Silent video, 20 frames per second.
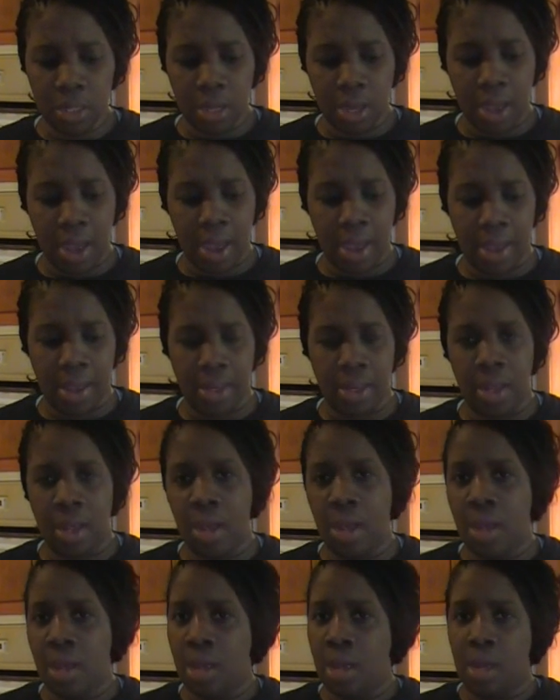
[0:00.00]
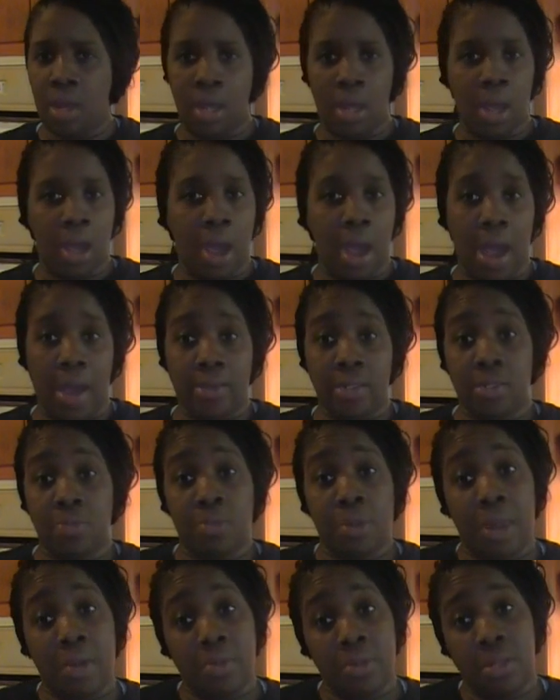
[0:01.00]
And I just
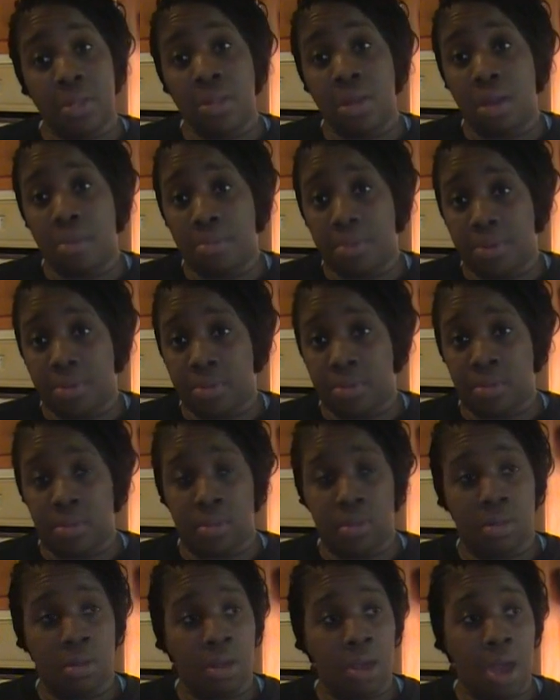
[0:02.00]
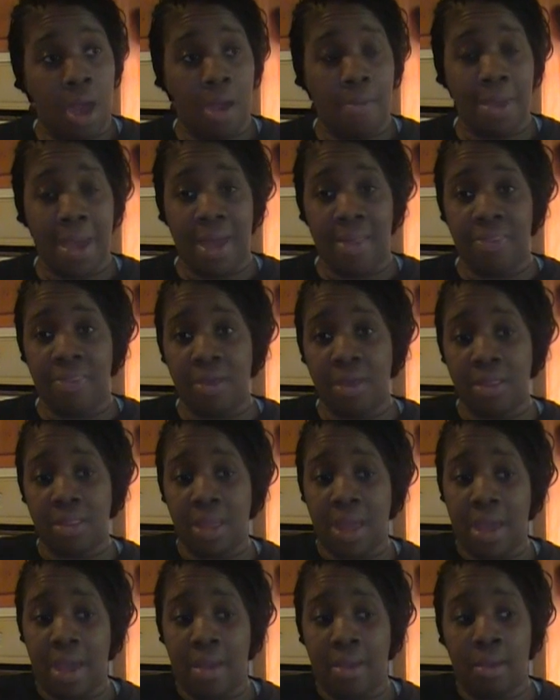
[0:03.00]
play with the numbers. I mean, I think
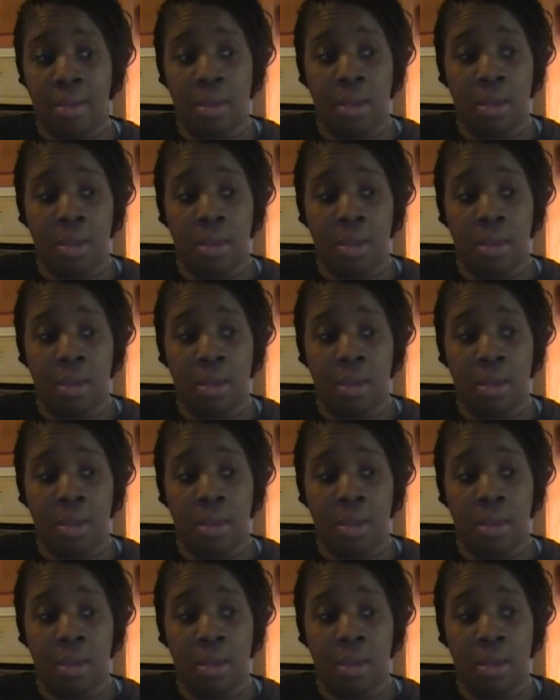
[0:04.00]
that